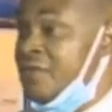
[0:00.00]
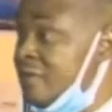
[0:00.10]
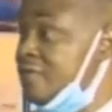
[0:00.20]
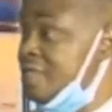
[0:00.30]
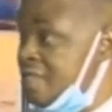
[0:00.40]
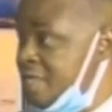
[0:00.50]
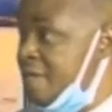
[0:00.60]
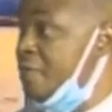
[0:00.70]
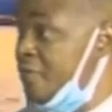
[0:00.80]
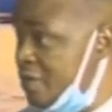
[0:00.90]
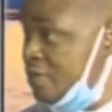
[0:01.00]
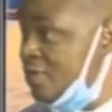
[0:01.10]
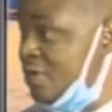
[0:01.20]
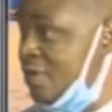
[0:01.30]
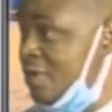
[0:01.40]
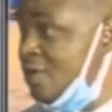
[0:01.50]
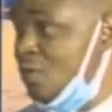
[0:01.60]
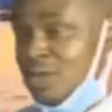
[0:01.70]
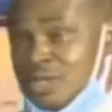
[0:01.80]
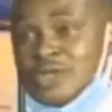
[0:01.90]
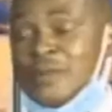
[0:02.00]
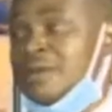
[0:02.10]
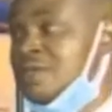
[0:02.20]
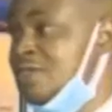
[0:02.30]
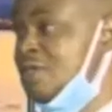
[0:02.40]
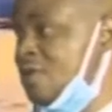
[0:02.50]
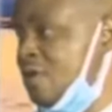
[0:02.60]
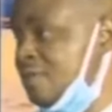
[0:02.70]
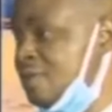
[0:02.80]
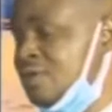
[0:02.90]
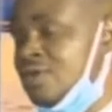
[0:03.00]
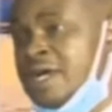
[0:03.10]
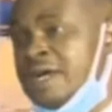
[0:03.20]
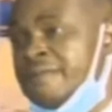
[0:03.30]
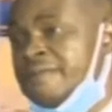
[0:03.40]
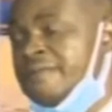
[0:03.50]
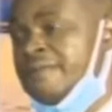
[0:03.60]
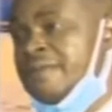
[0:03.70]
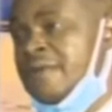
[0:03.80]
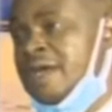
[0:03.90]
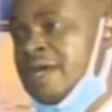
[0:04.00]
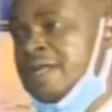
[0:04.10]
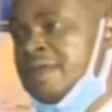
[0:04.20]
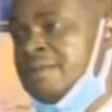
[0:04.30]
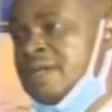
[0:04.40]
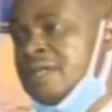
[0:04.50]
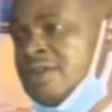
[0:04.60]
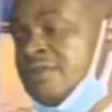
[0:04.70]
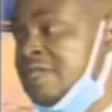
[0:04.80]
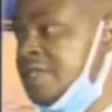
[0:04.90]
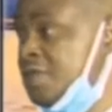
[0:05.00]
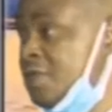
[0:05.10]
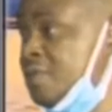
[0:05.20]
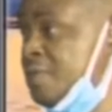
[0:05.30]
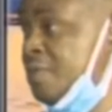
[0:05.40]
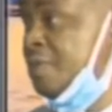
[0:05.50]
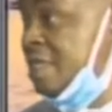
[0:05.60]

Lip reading: of seeing a professor will use the opportunity to come to the Benin University Teaching Hospital, Benin